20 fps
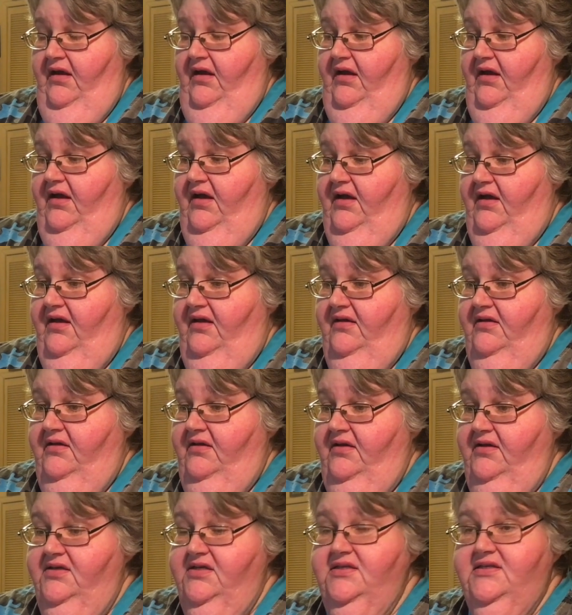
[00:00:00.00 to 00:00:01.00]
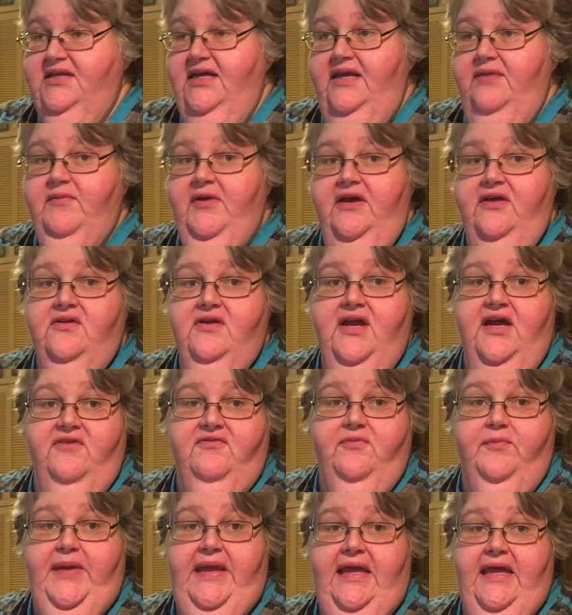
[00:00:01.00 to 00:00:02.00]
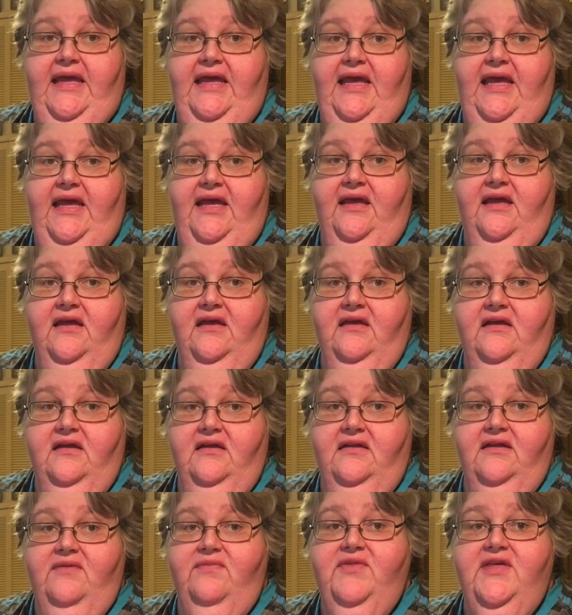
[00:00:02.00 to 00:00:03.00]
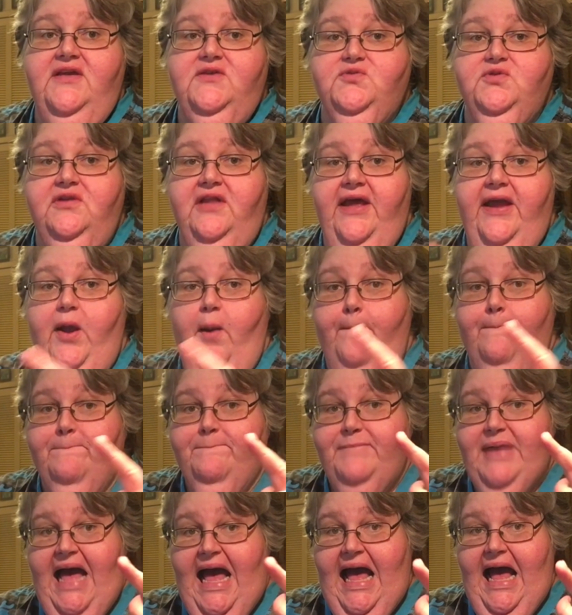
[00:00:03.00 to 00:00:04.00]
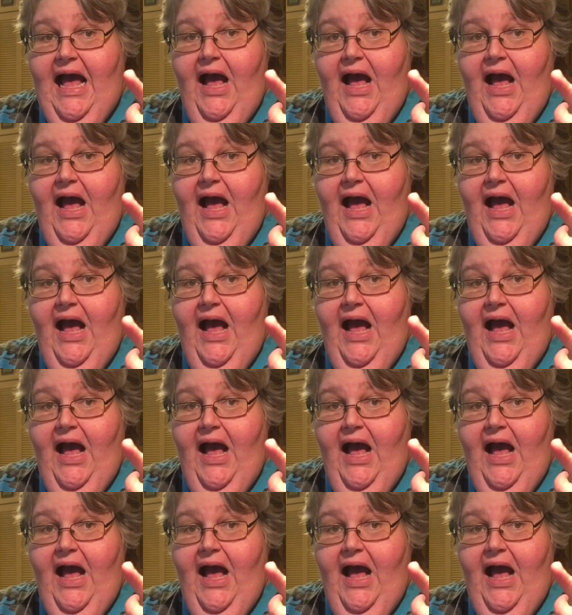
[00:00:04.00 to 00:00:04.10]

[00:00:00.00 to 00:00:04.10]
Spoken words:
I just ate my other half pancake. And things were like, pow.